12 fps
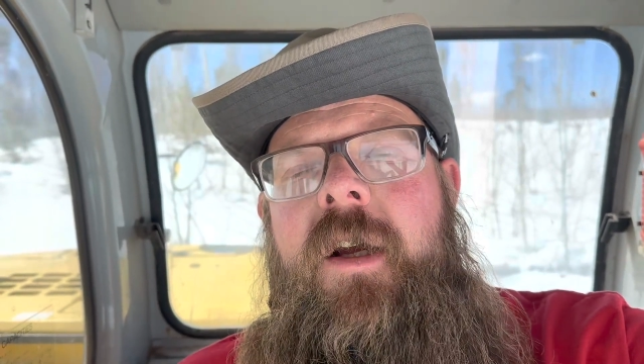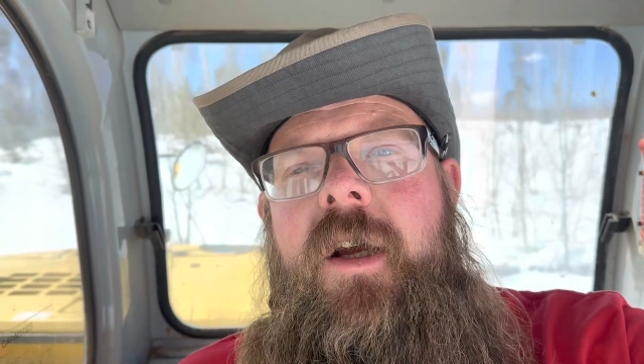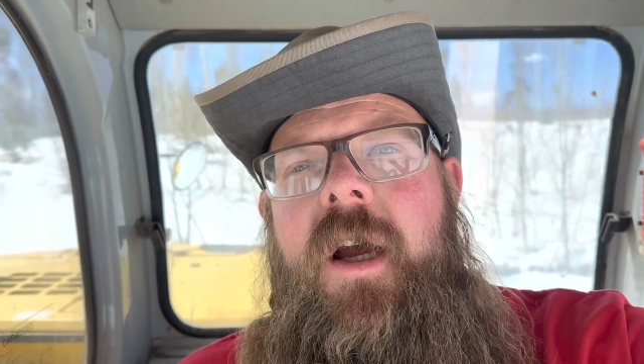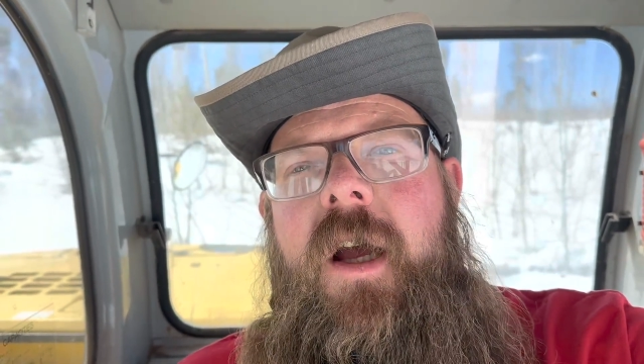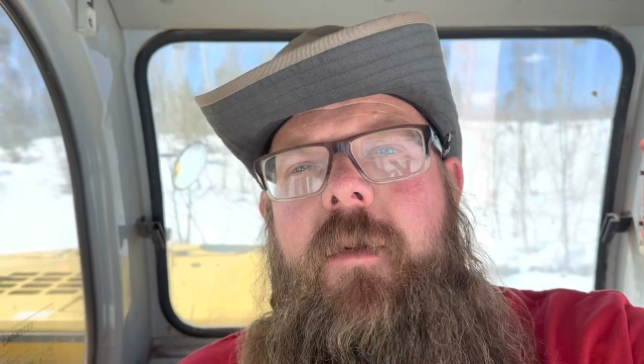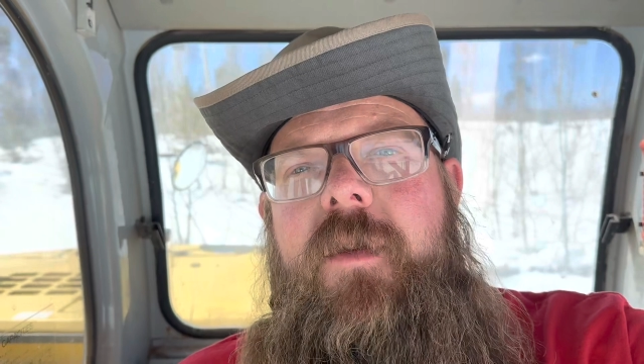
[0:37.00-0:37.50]

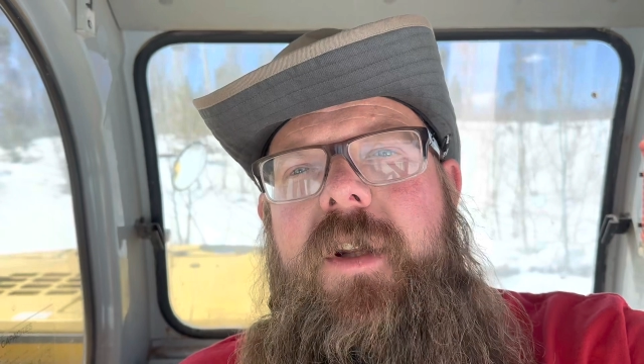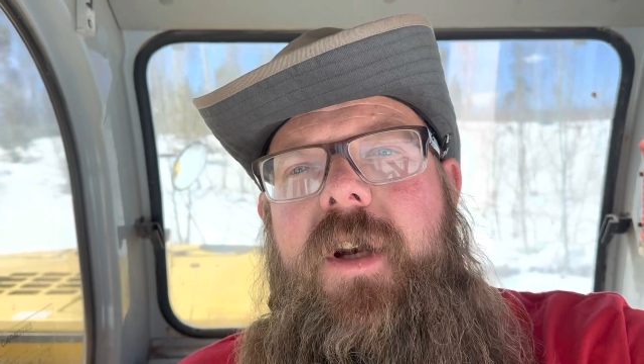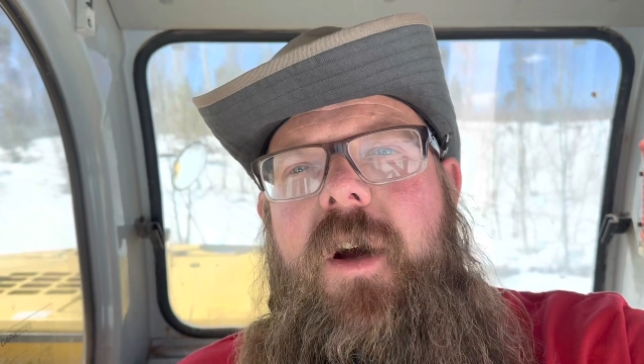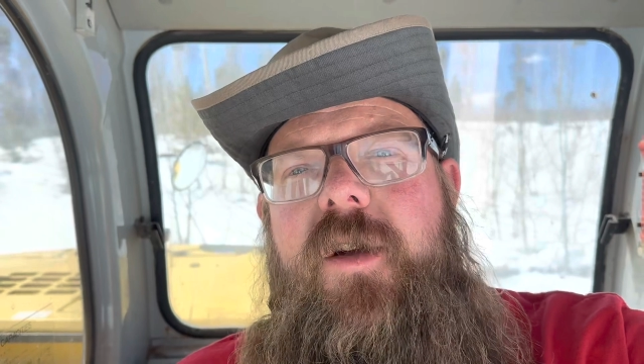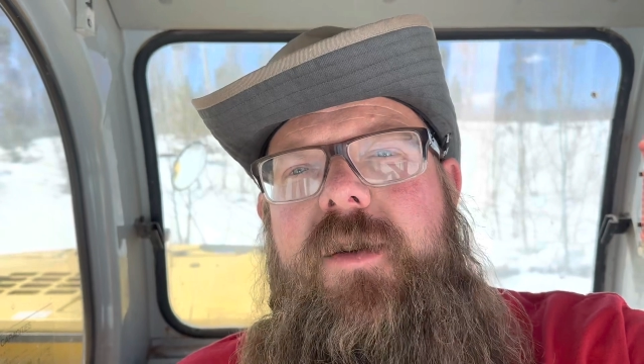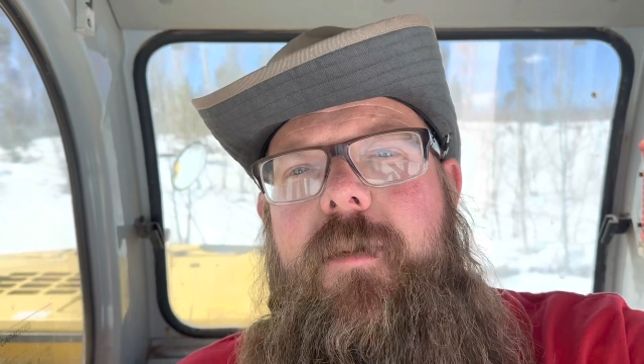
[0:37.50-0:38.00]
uh, with the
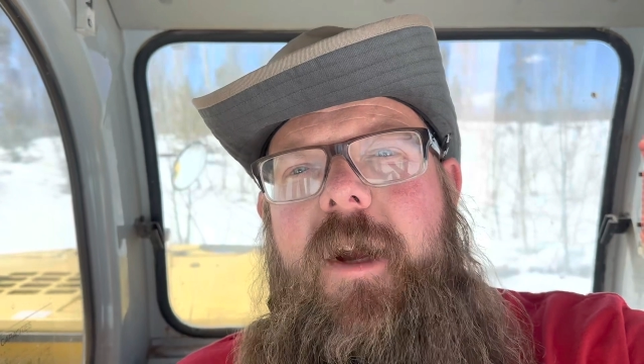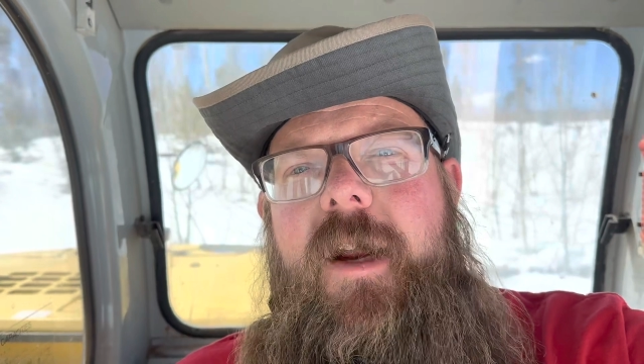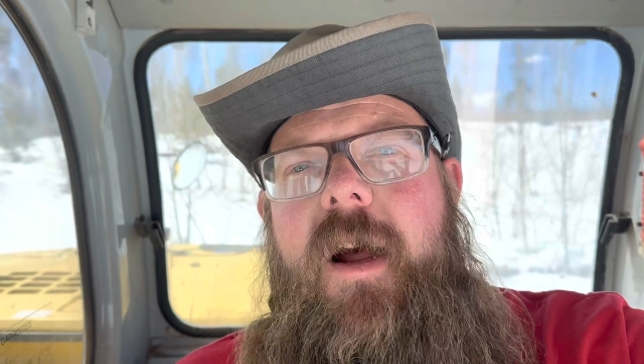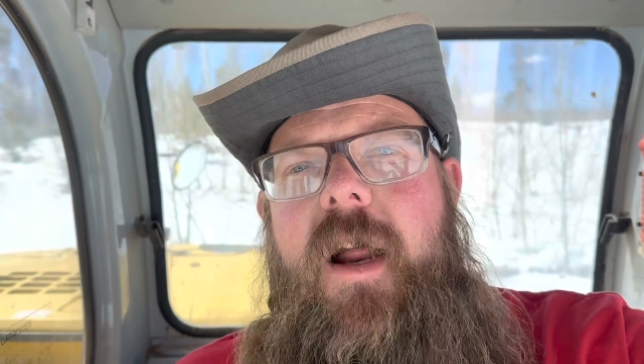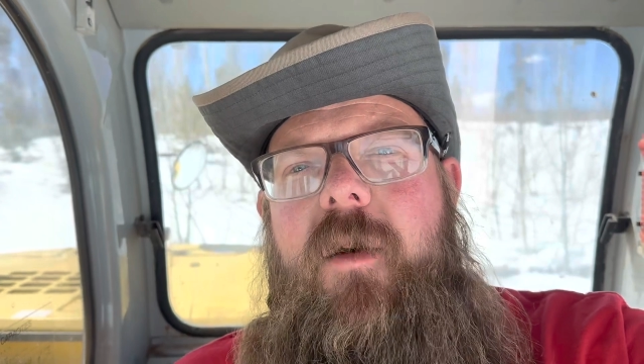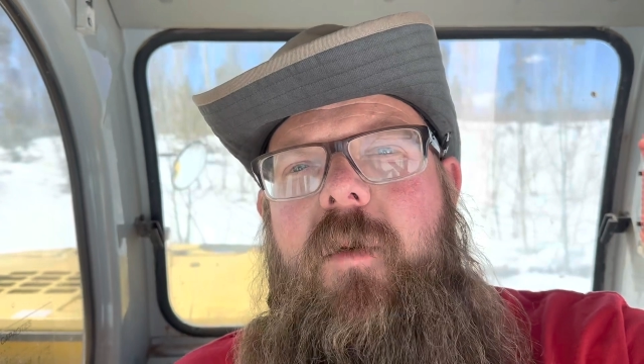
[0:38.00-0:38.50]
dozer
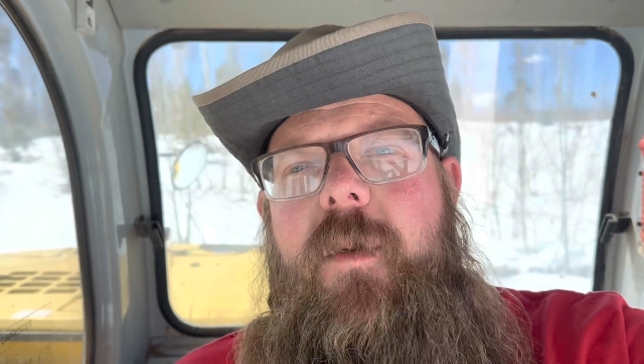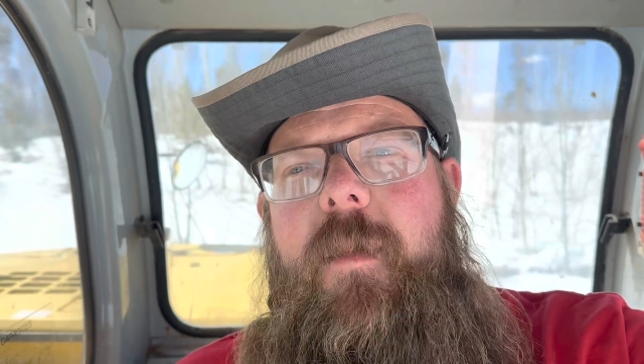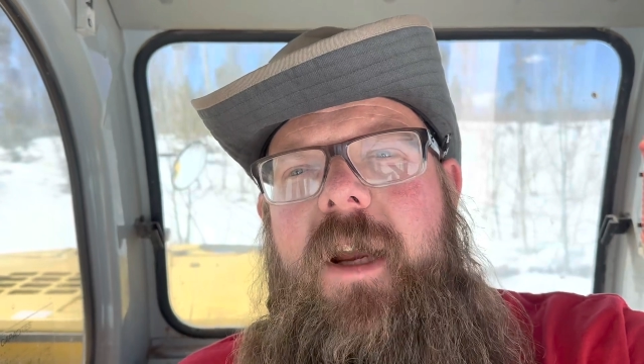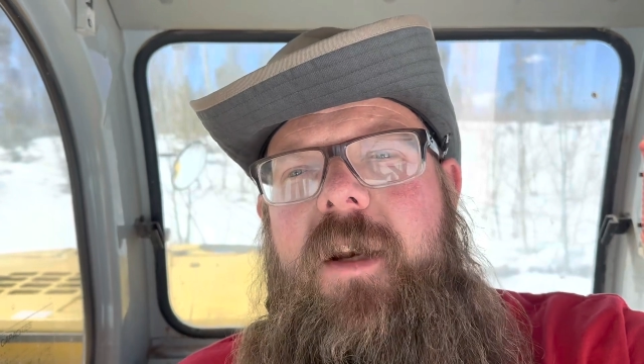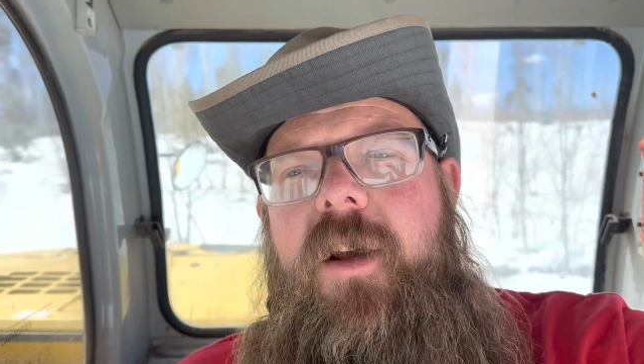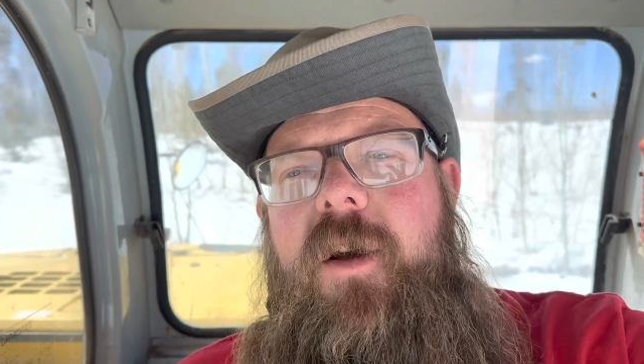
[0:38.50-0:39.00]
blade on it, we'll
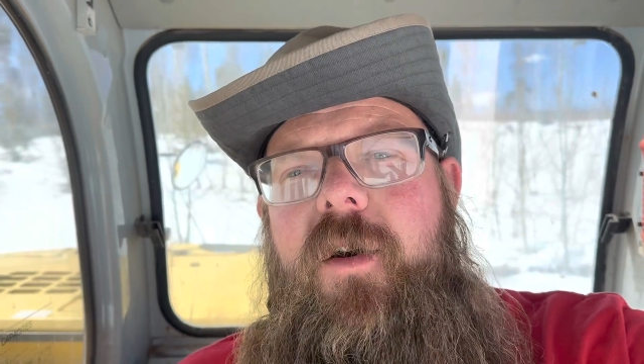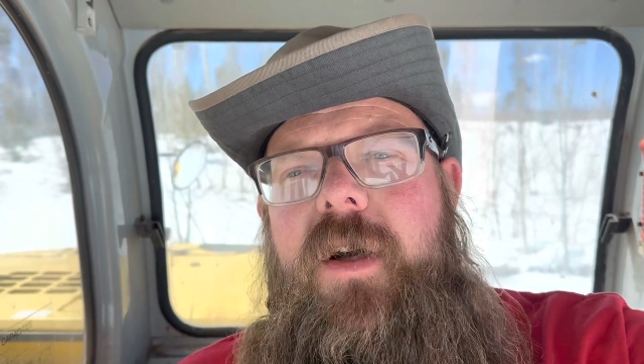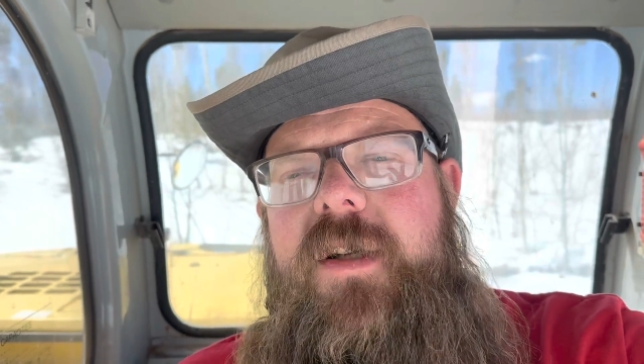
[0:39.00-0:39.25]
make do.